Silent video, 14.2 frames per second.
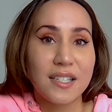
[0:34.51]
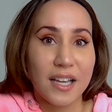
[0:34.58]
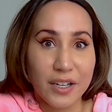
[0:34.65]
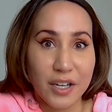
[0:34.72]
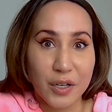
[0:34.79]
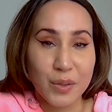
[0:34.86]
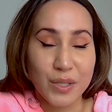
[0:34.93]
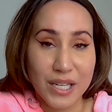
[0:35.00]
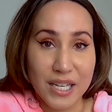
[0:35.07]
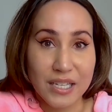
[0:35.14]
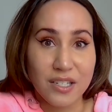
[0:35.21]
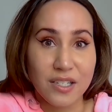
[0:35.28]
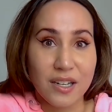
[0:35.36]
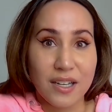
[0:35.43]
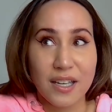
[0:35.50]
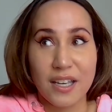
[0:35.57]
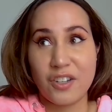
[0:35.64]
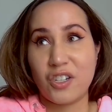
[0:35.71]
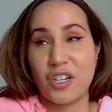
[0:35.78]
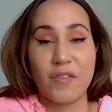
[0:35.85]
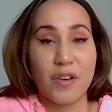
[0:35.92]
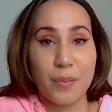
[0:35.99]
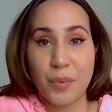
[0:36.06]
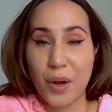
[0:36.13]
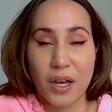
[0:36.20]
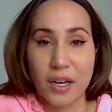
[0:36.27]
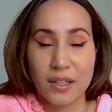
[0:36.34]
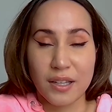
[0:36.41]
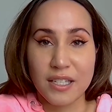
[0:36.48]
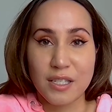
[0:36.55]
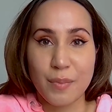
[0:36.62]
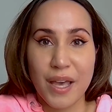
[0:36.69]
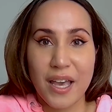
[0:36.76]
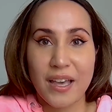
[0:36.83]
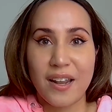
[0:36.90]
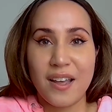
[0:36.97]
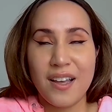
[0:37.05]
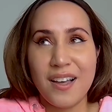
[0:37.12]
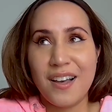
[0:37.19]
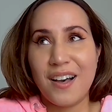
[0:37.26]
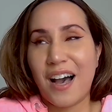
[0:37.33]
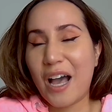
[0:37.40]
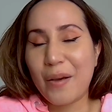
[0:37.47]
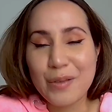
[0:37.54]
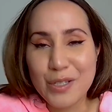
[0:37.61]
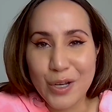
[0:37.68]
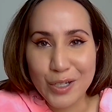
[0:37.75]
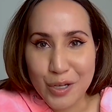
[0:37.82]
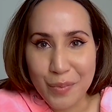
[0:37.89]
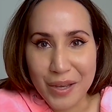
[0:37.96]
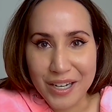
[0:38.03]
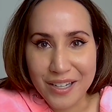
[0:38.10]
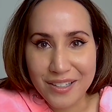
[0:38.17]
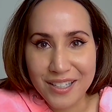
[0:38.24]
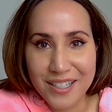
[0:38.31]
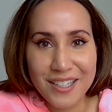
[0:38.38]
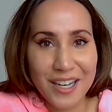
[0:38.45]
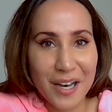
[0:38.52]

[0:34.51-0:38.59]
that goes into each and every product that's made, I was hooked immediately.